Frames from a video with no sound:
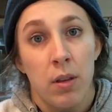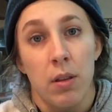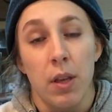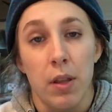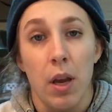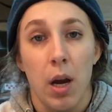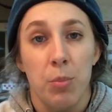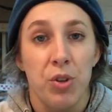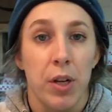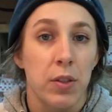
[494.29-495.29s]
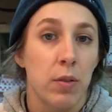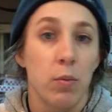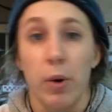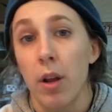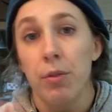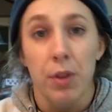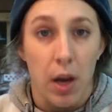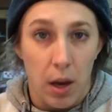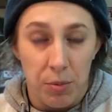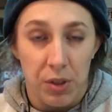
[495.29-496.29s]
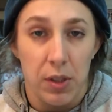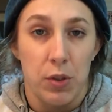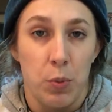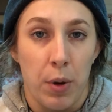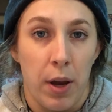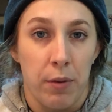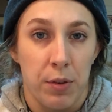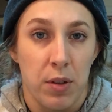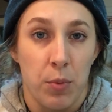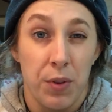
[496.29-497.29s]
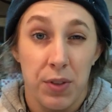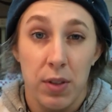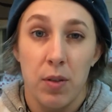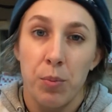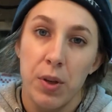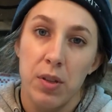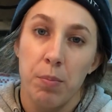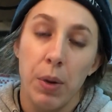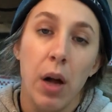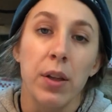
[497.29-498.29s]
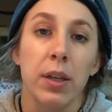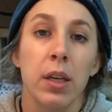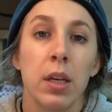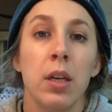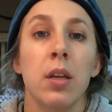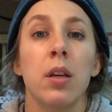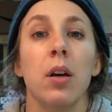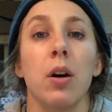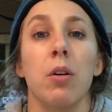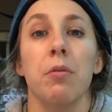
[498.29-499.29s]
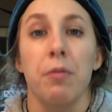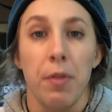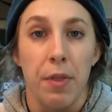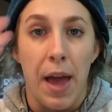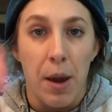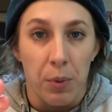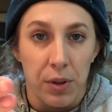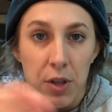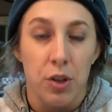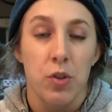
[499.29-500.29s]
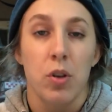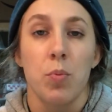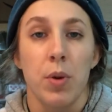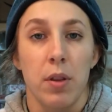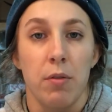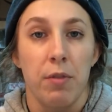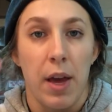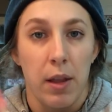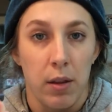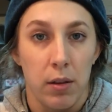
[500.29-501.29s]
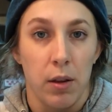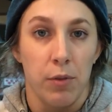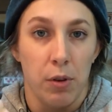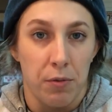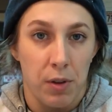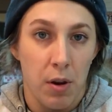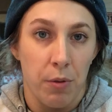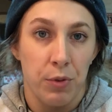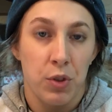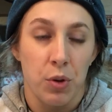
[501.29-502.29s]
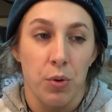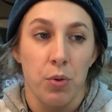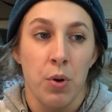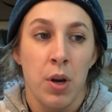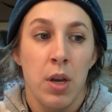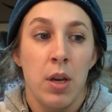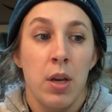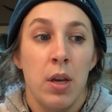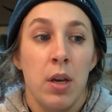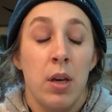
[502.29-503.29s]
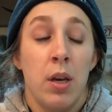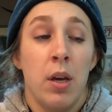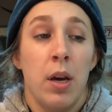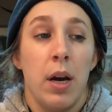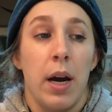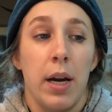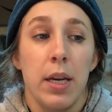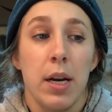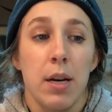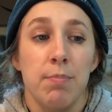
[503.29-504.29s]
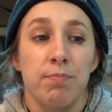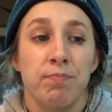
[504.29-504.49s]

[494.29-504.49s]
than the object, whatever the object is you buy for someone. This is simply symbolic of that relationship and of that level of love. So I